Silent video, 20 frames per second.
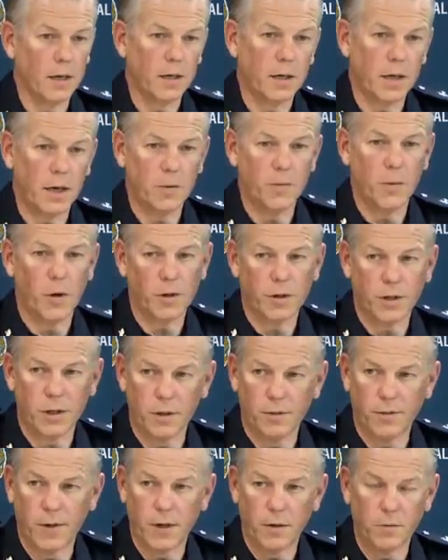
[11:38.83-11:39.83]

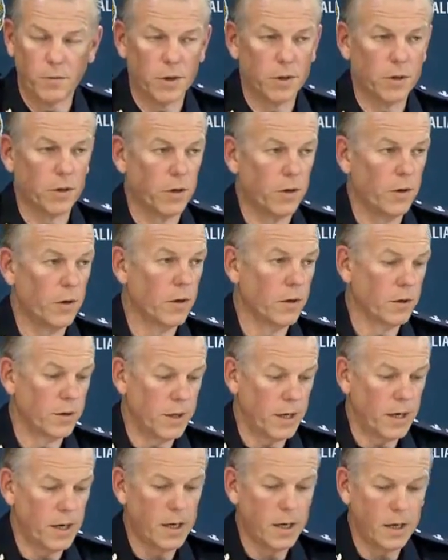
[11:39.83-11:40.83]
kickboxing event which occurred on
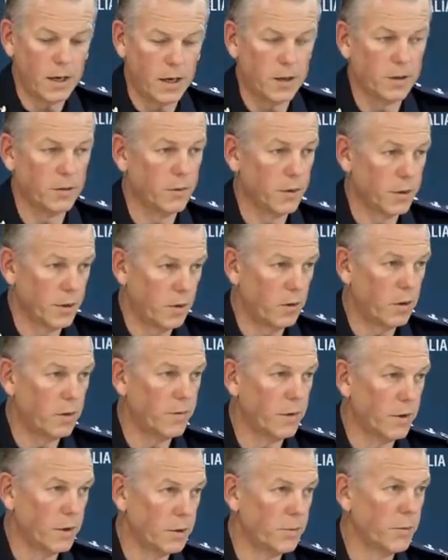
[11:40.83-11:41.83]
Saturday as a result
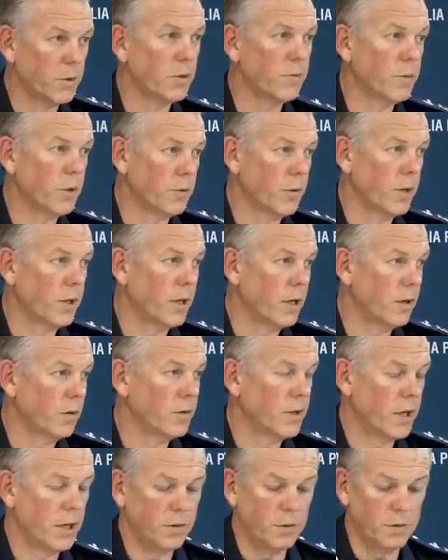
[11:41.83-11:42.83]
of the dispute between the
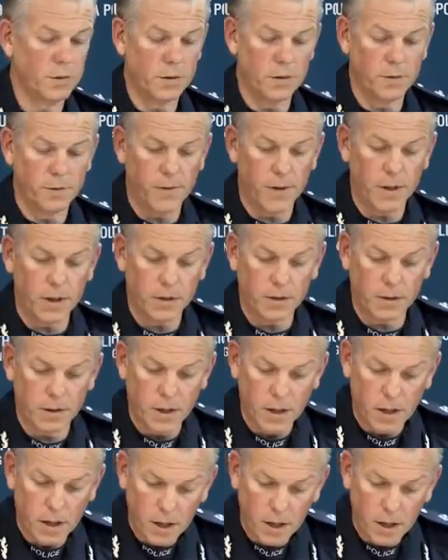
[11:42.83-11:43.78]
Hells Angels and the Finks.